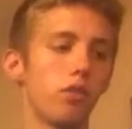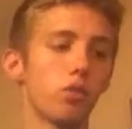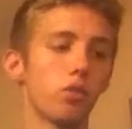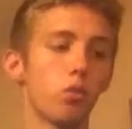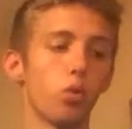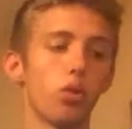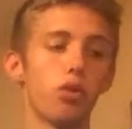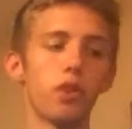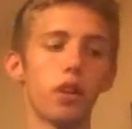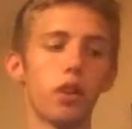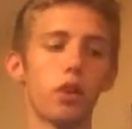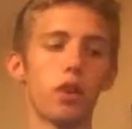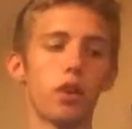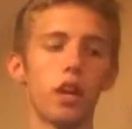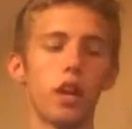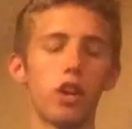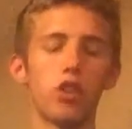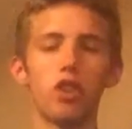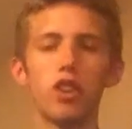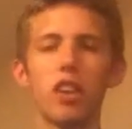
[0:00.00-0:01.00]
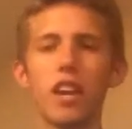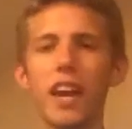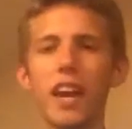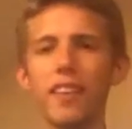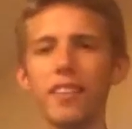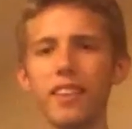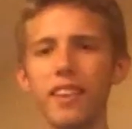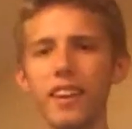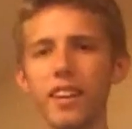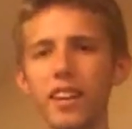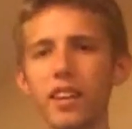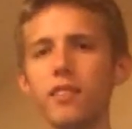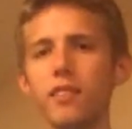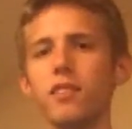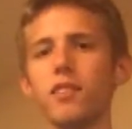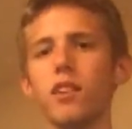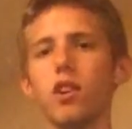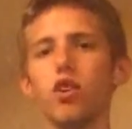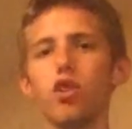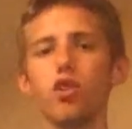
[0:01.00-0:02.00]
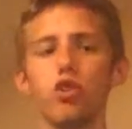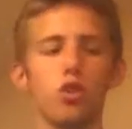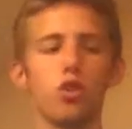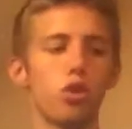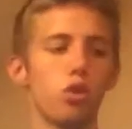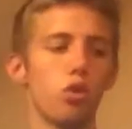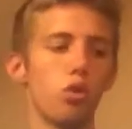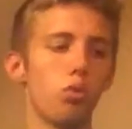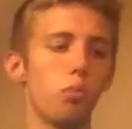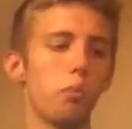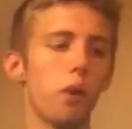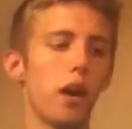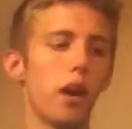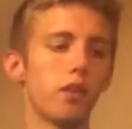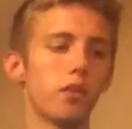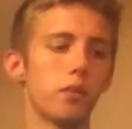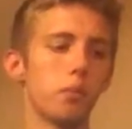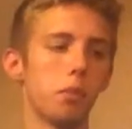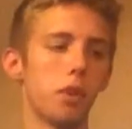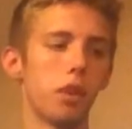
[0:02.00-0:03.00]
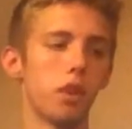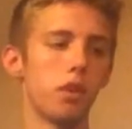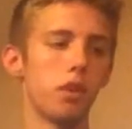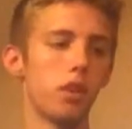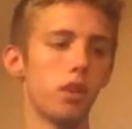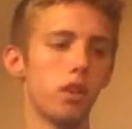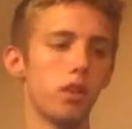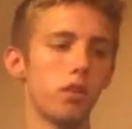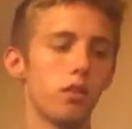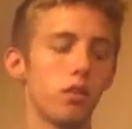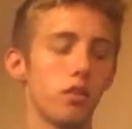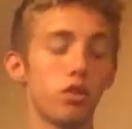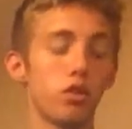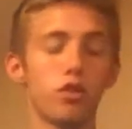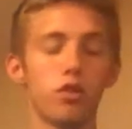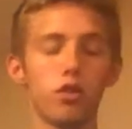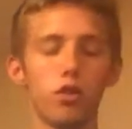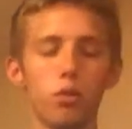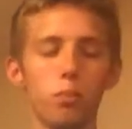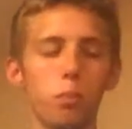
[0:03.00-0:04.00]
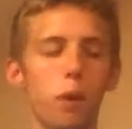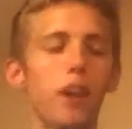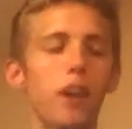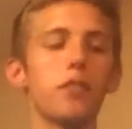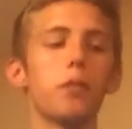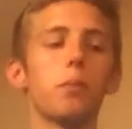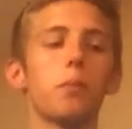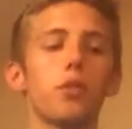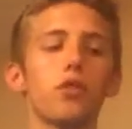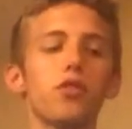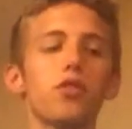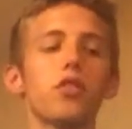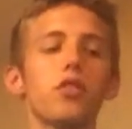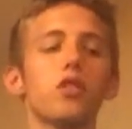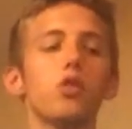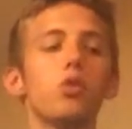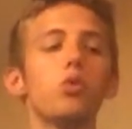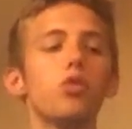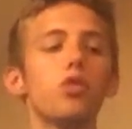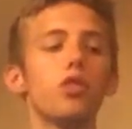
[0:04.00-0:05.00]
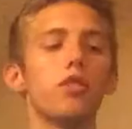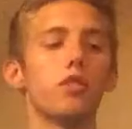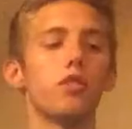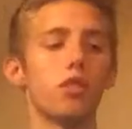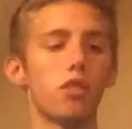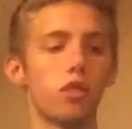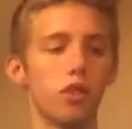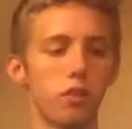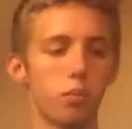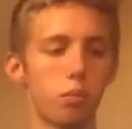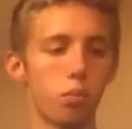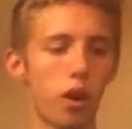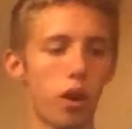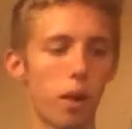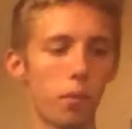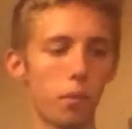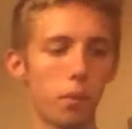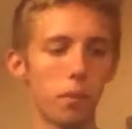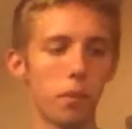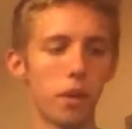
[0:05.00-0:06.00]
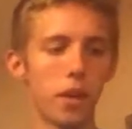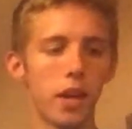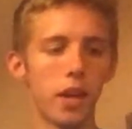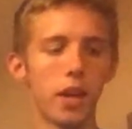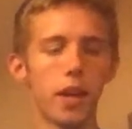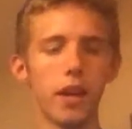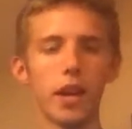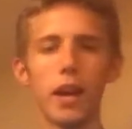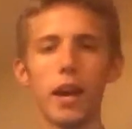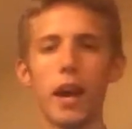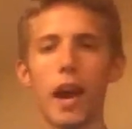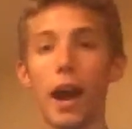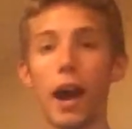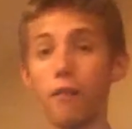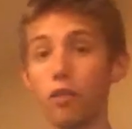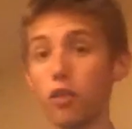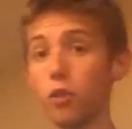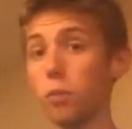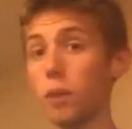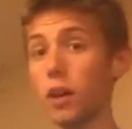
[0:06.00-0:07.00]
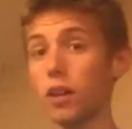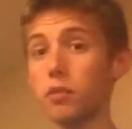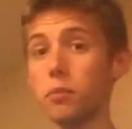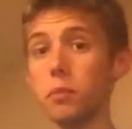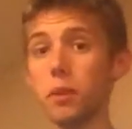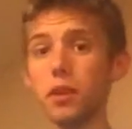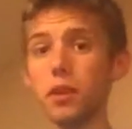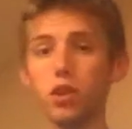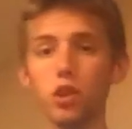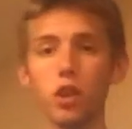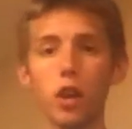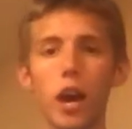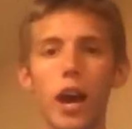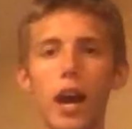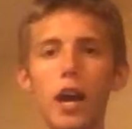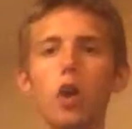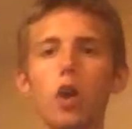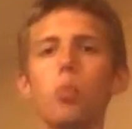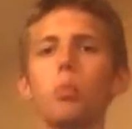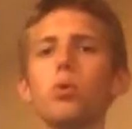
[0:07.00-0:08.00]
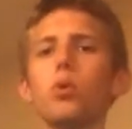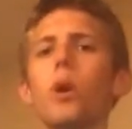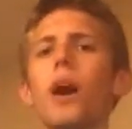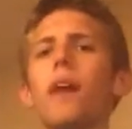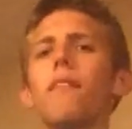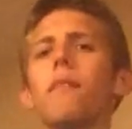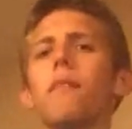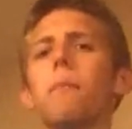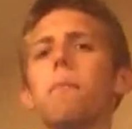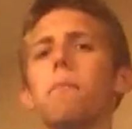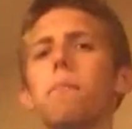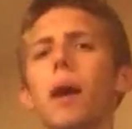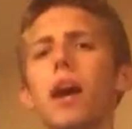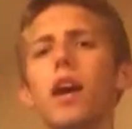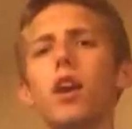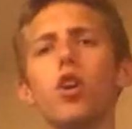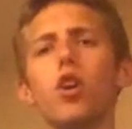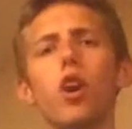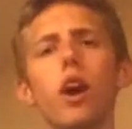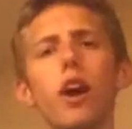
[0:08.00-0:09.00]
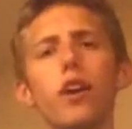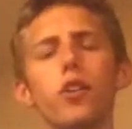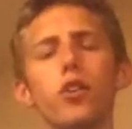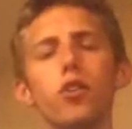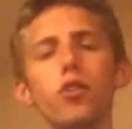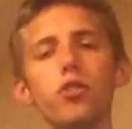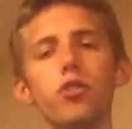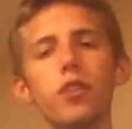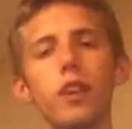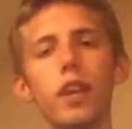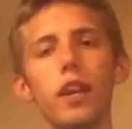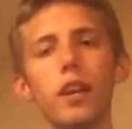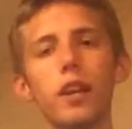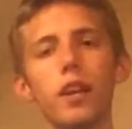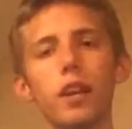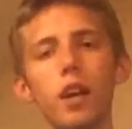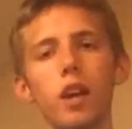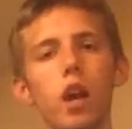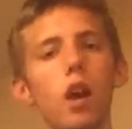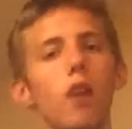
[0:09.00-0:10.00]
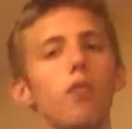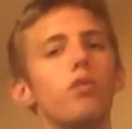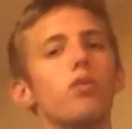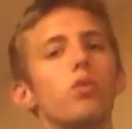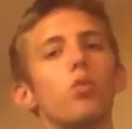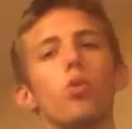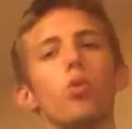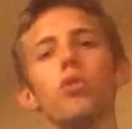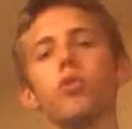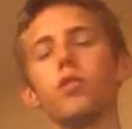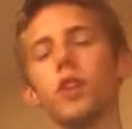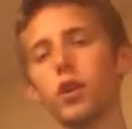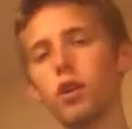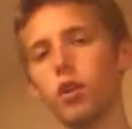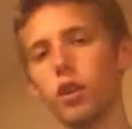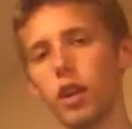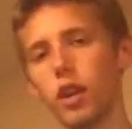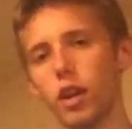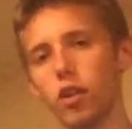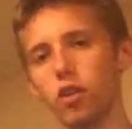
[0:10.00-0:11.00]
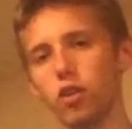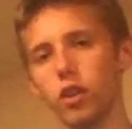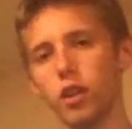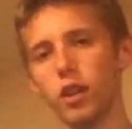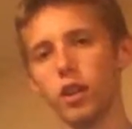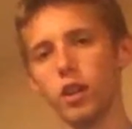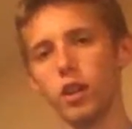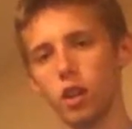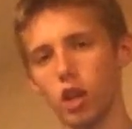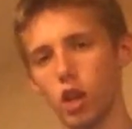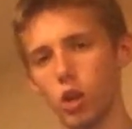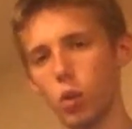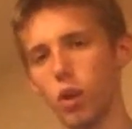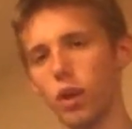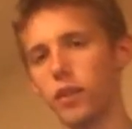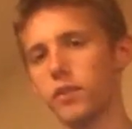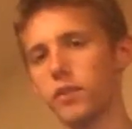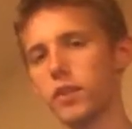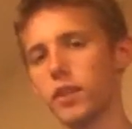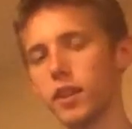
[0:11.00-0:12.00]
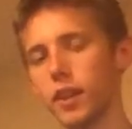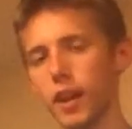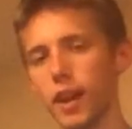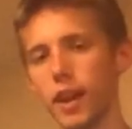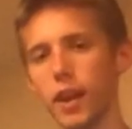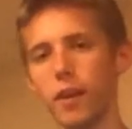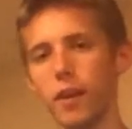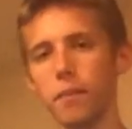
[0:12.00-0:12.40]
school segregation and then consider two possible solutions to this problem. After my speech, I hope you have a better understanding of school segregation in the US today.